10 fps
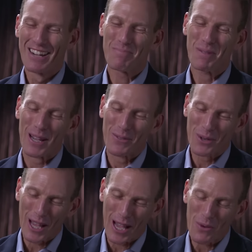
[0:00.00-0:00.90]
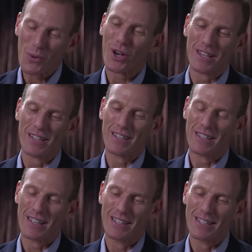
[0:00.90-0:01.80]
But what I wanted
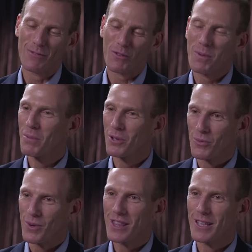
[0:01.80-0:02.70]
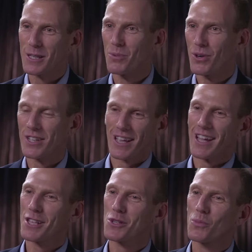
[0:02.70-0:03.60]
is for people to read this book and say,
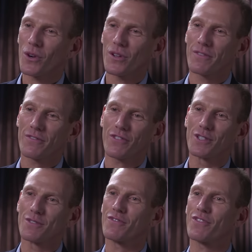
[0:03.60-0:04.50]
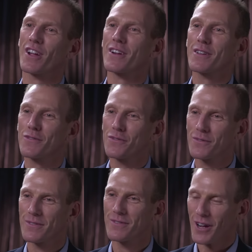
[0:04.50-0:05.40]
hey, this world feels very,
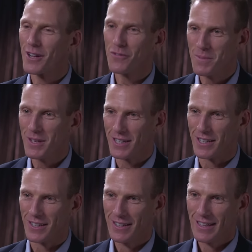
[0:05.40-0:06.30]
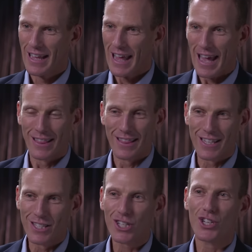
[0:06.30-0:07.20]
very familiar. And
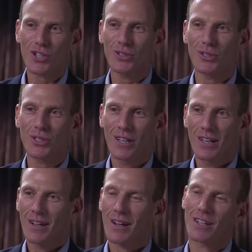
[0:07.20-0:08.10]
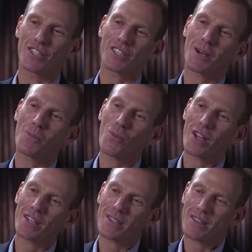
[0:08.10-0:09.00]
these issues, on some
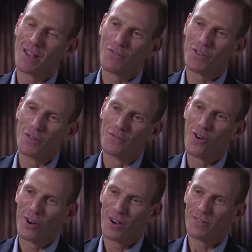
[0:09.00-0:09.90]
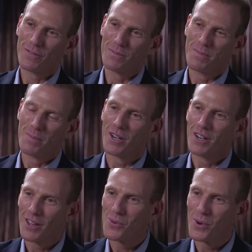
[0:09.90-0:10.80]
ways, they feel far off, but in
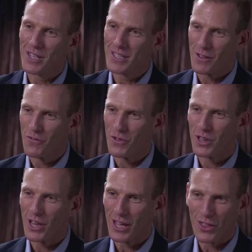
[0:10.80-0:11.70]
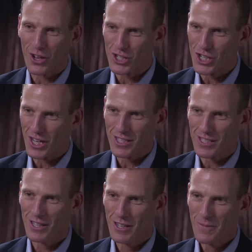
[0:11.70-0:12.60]
other ways, they feel like they're just